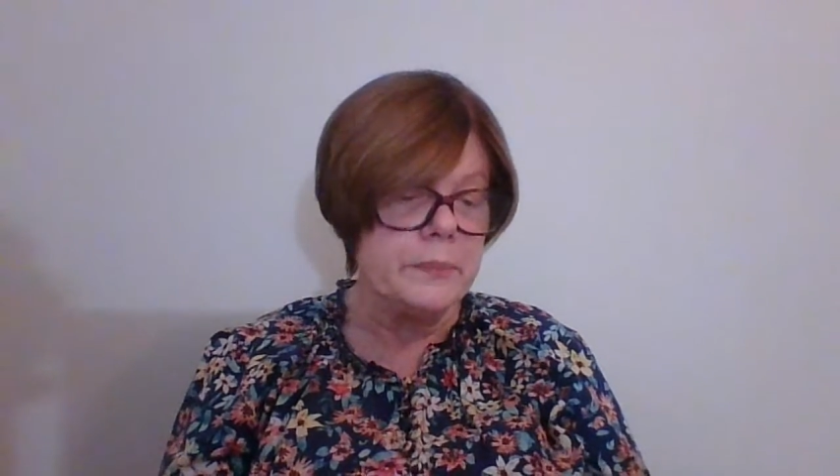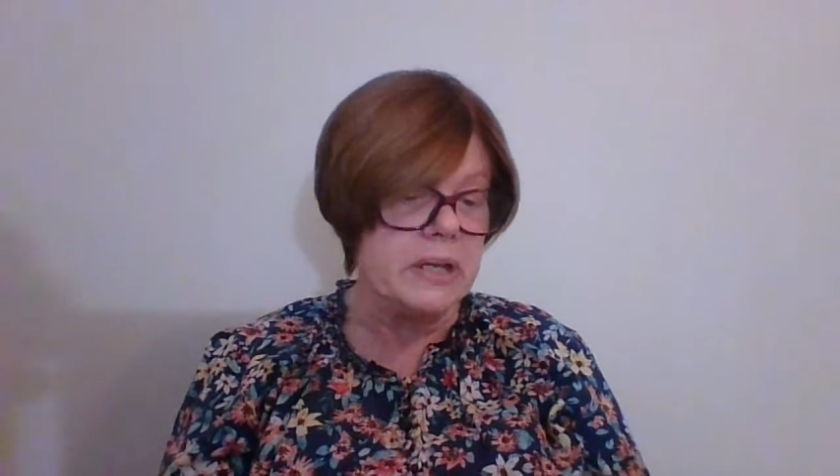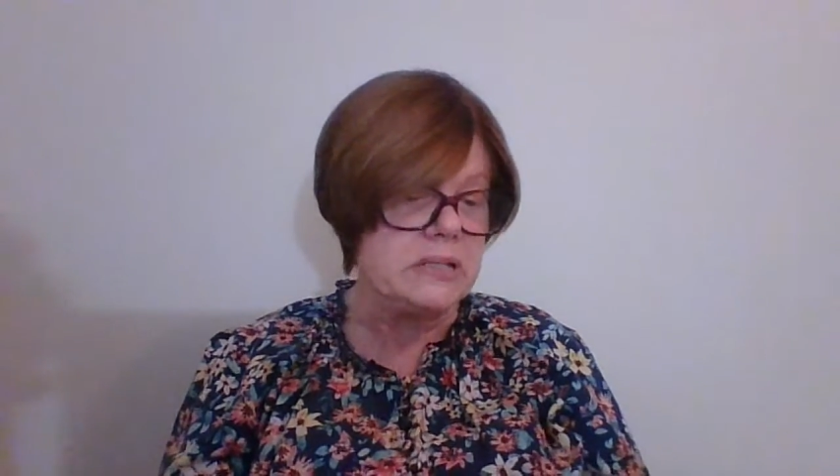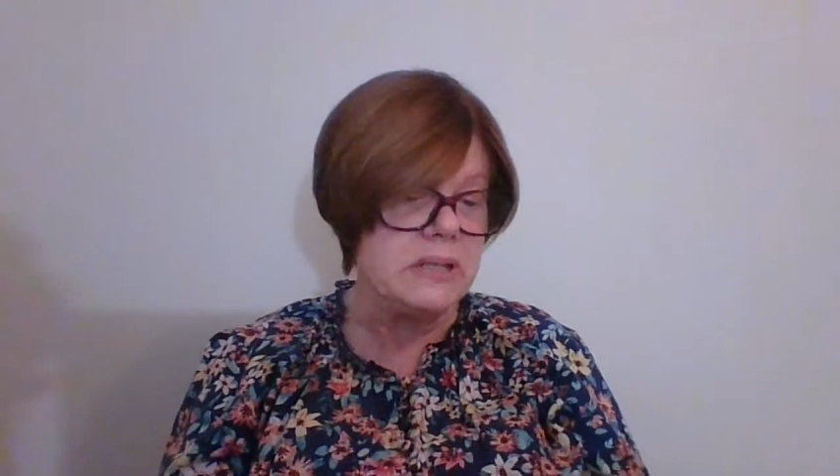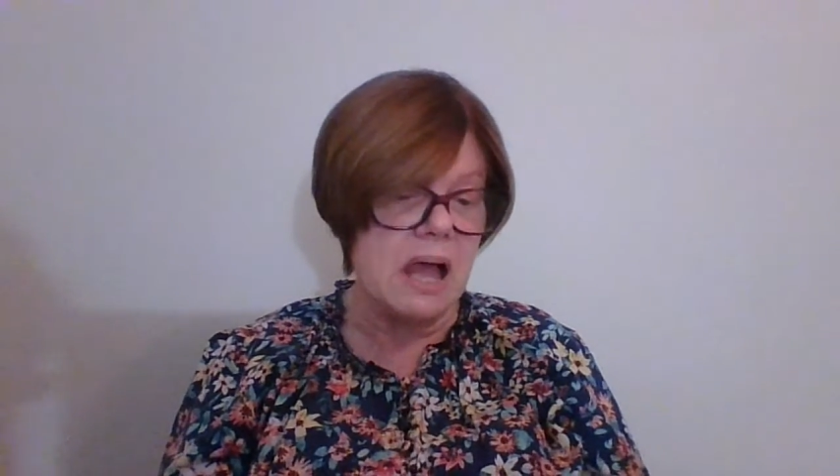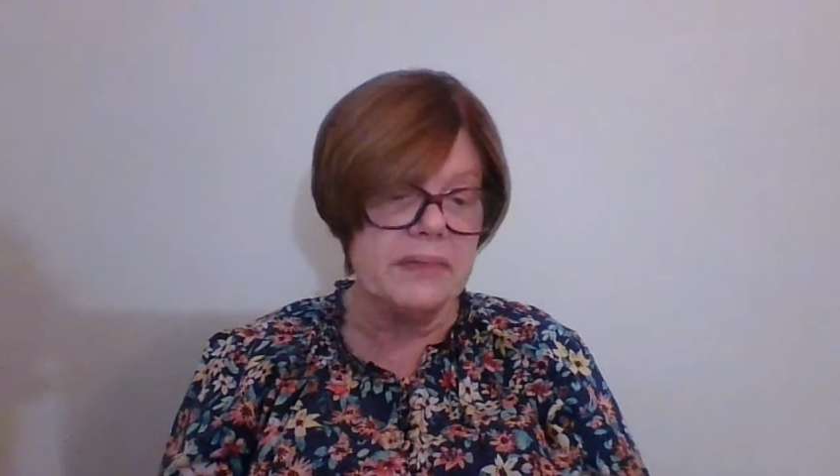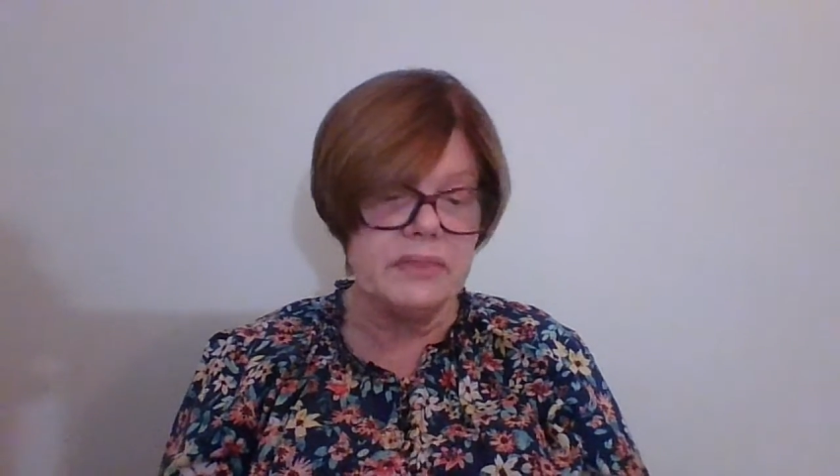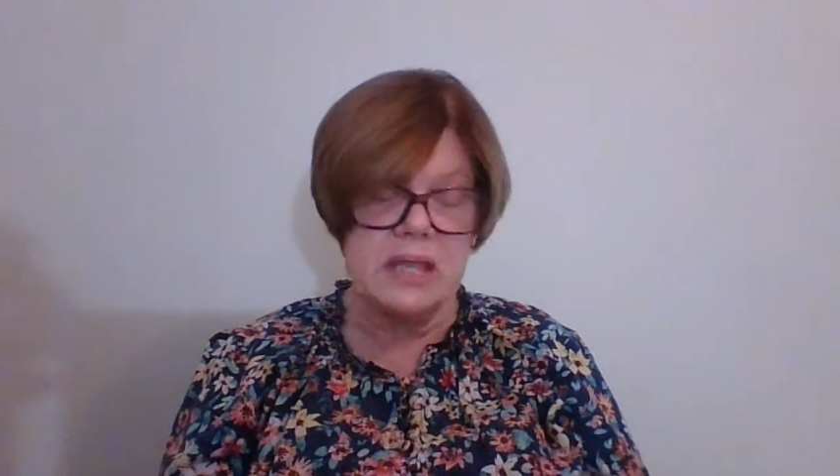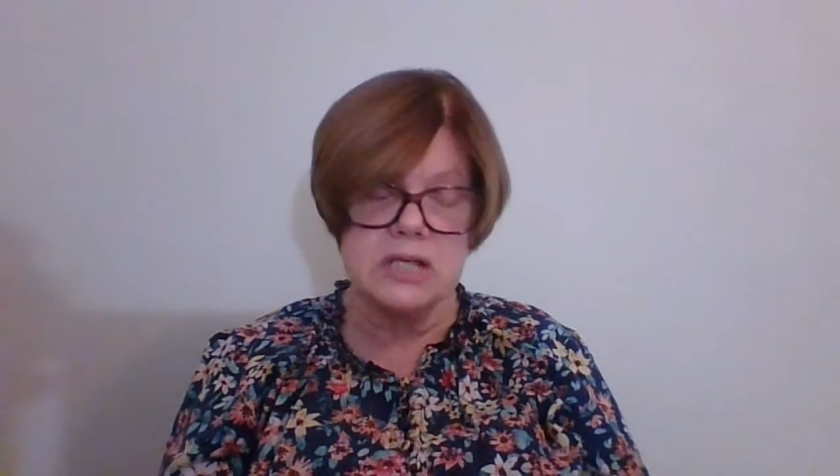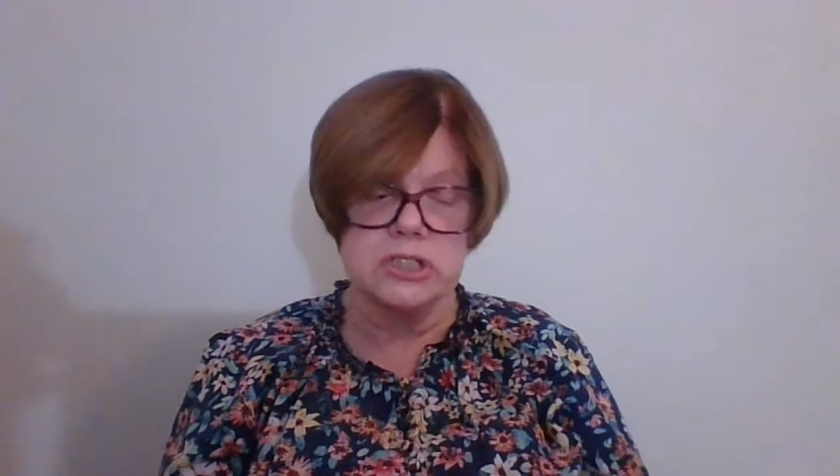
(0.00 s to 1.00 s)
but not
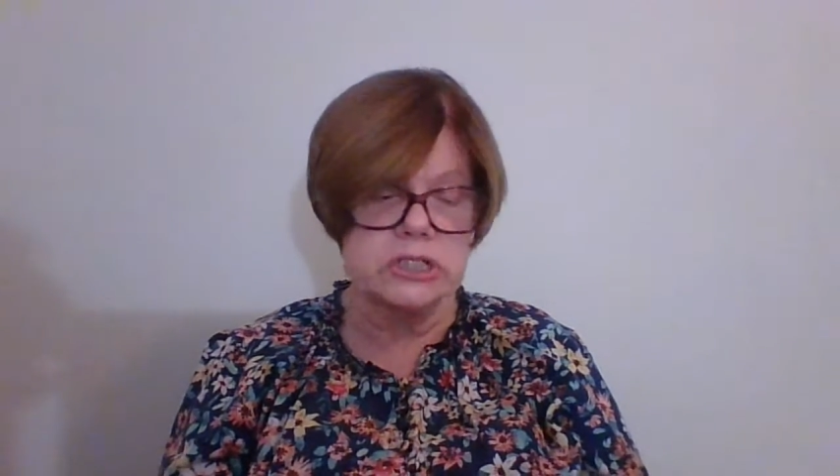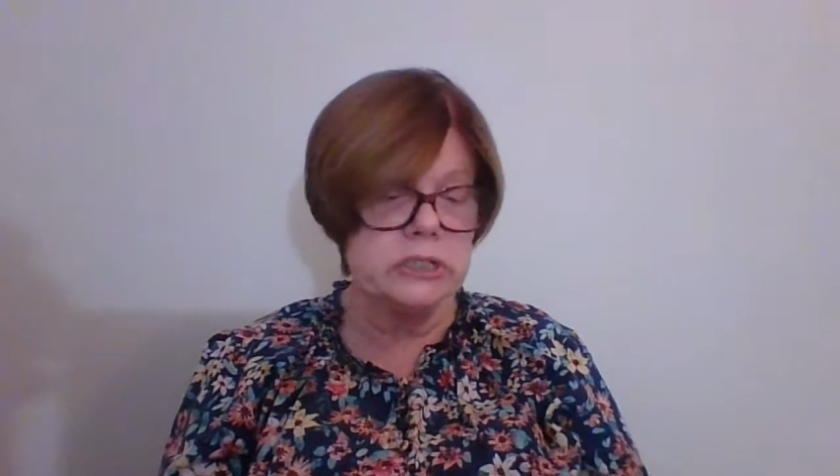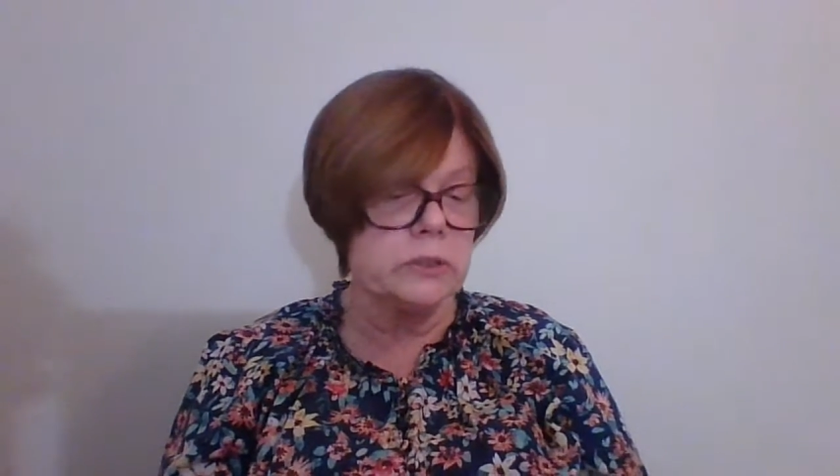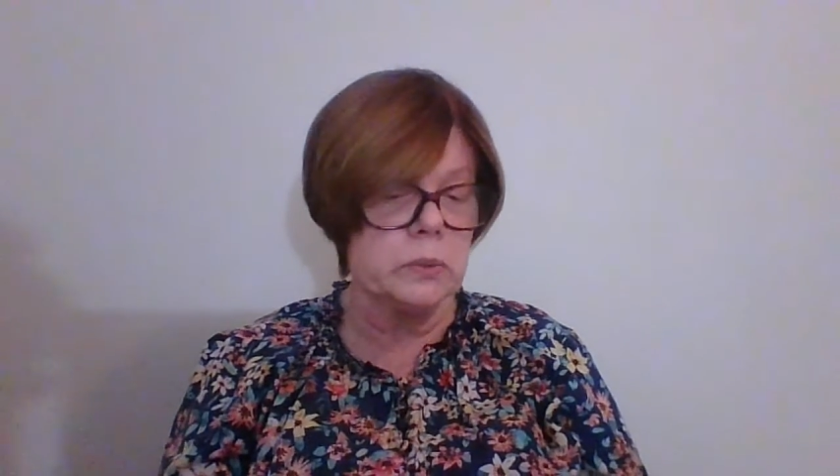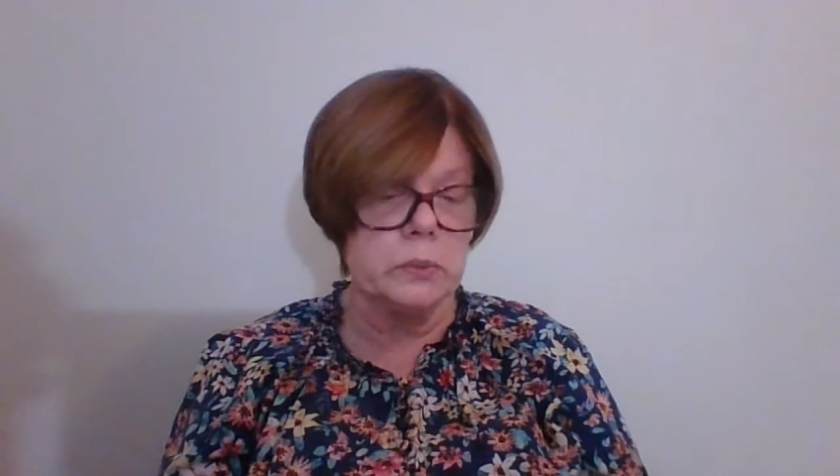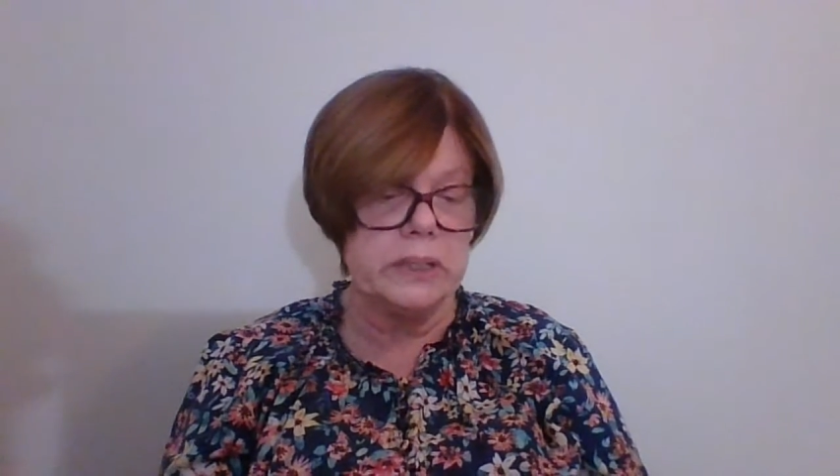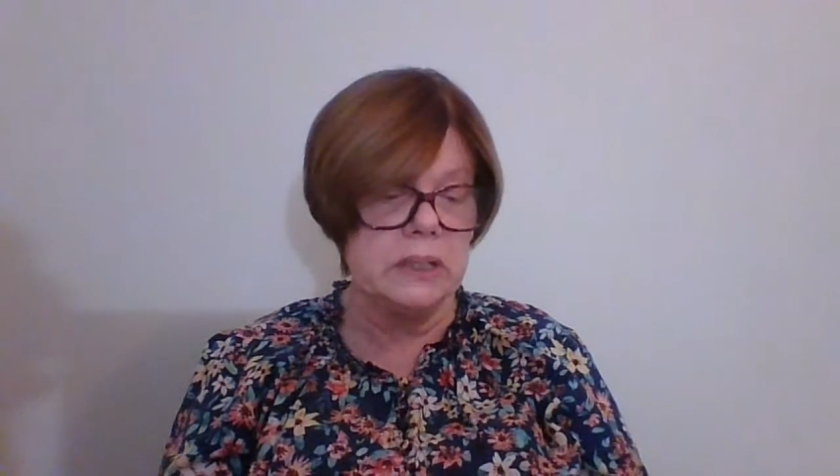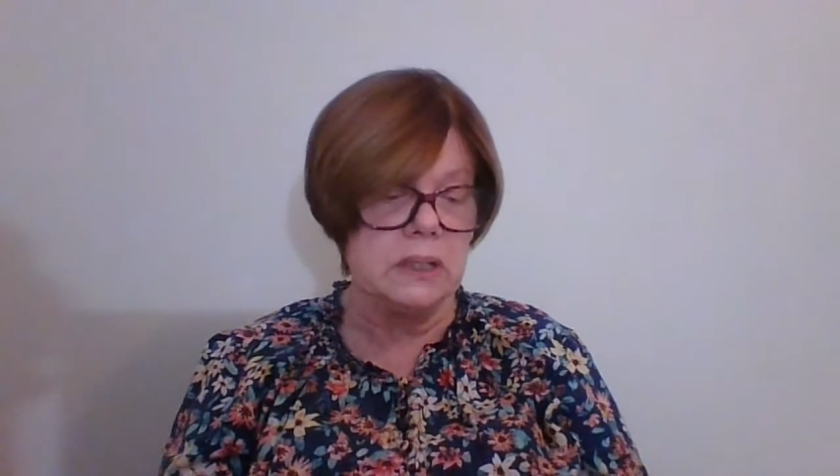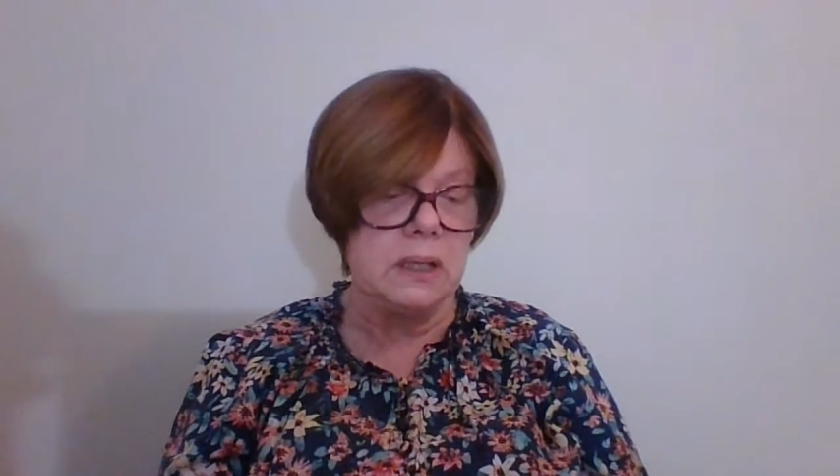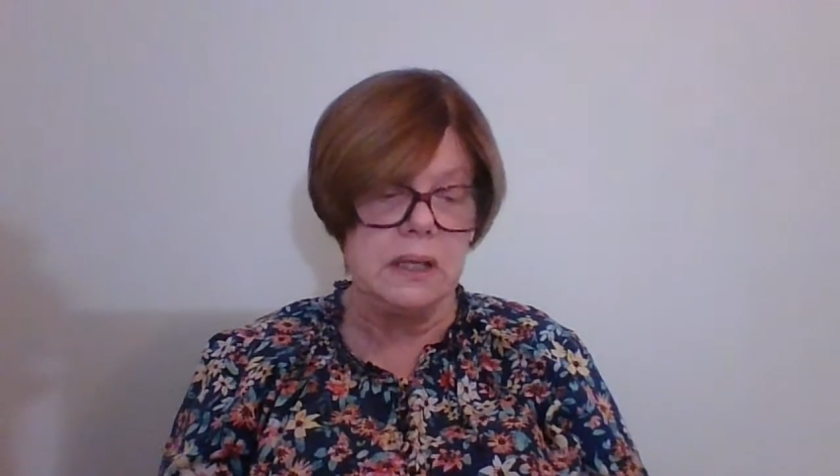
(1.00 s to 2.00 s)
that cheater
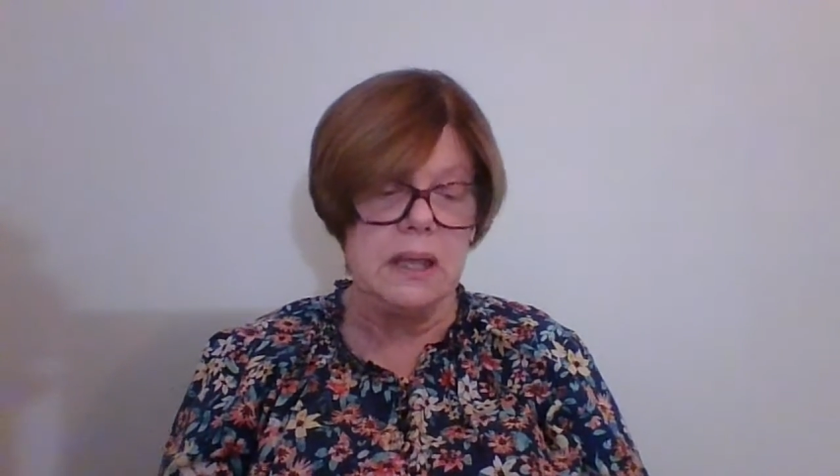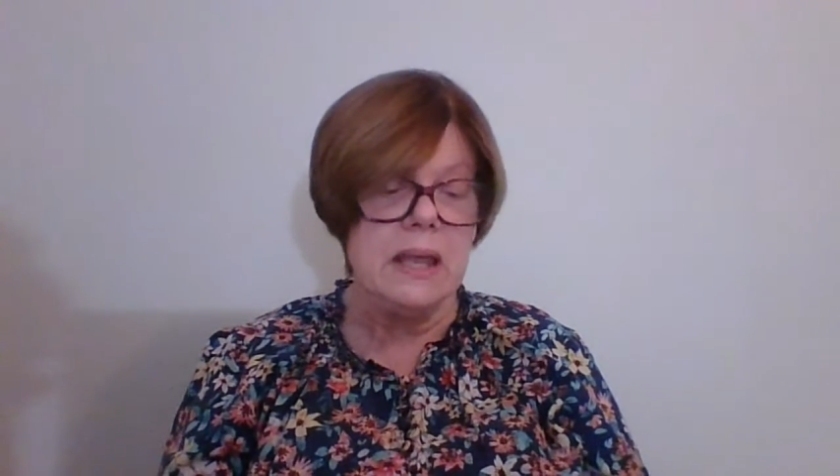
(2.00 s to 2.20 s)
Wing.